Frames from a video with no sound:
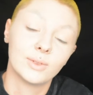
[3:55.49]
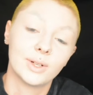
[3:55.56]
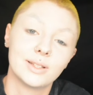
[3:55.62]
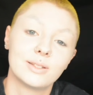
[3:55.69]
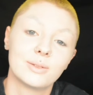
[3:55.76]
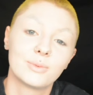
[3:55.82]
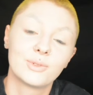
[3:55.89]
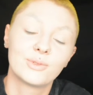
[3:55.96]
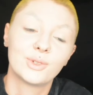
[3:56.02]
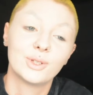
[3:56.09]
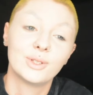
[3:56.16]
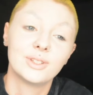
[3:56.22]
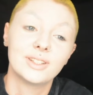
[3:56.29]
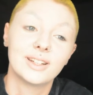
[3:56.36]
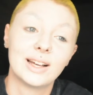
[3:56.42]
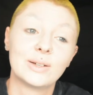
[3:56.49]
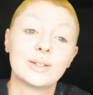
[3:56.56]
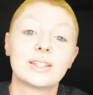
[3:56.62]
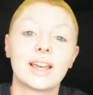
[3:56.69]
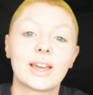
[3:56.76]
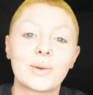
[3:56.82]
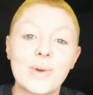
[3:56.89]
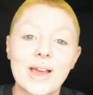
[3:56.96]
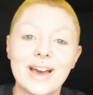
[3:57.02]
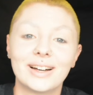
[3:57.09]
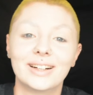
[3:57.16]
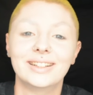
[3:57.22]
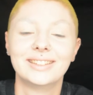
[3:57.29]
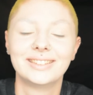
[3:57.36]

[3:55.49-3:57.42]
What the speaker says: read some reviews and I was like, wow,